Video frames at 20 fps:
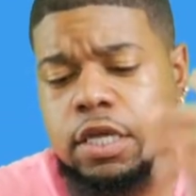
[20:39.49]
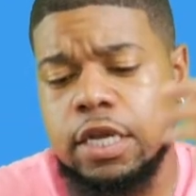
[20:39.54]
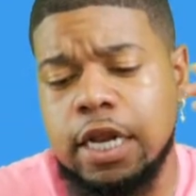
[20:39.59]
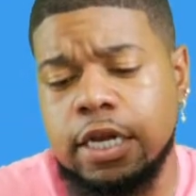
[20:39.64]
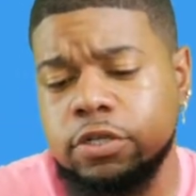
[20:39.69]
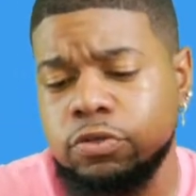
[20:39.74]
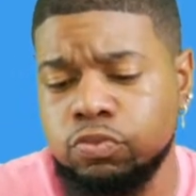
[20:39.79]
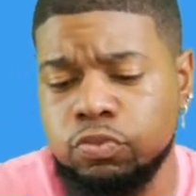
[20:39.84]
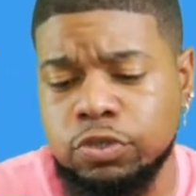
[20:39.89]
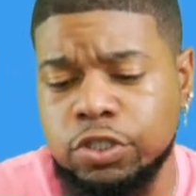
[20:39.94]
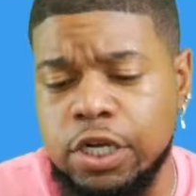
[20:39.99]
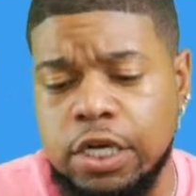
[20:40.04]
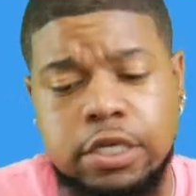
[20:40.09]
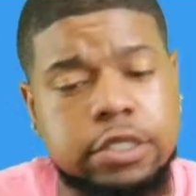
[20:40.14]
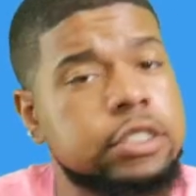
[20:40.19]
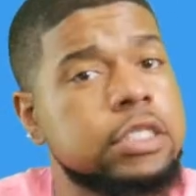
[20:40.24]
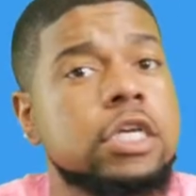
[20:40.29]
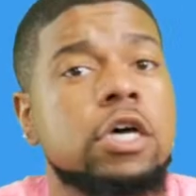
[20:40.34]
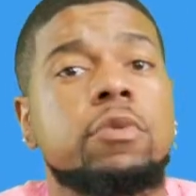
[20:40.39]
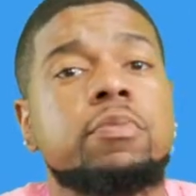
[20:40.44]
I just want y'all to
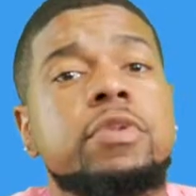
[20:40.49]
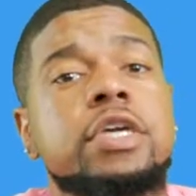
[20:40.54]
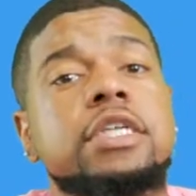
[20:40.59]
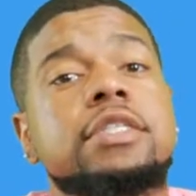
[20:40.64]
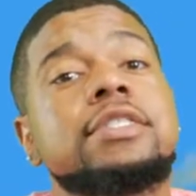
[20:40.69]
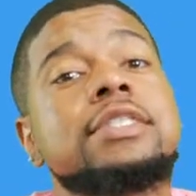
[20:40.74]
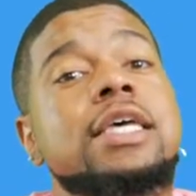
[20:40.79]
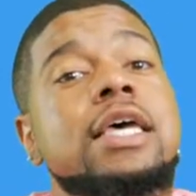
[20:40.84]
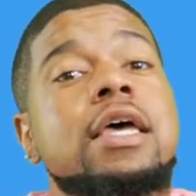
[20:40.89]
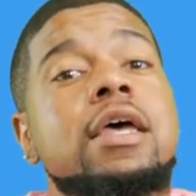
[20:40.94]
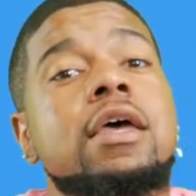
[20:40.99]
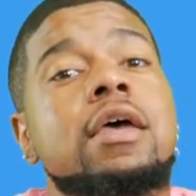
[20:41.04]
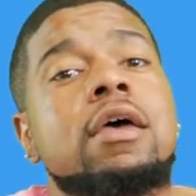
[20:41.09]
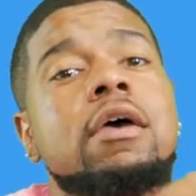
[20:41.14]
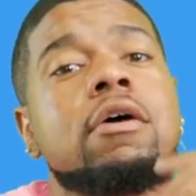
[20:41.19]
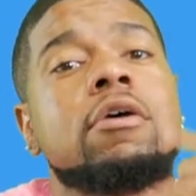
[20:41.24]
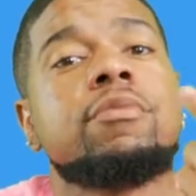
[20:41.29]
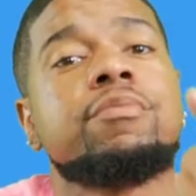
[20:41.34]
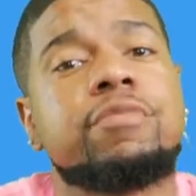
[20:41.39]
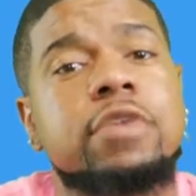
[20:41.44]
tell me.
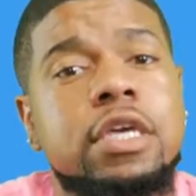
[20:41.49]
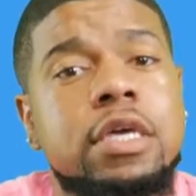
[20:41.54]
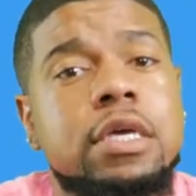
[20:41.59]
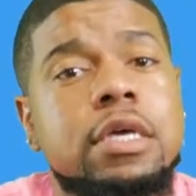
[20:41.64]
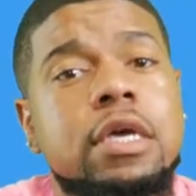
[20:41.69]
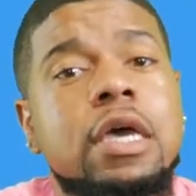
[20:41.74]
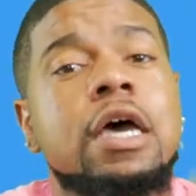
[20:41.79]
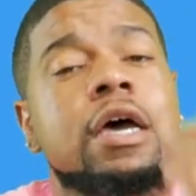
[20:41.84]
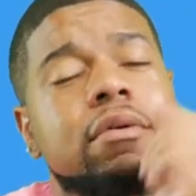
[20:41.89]
Tell me.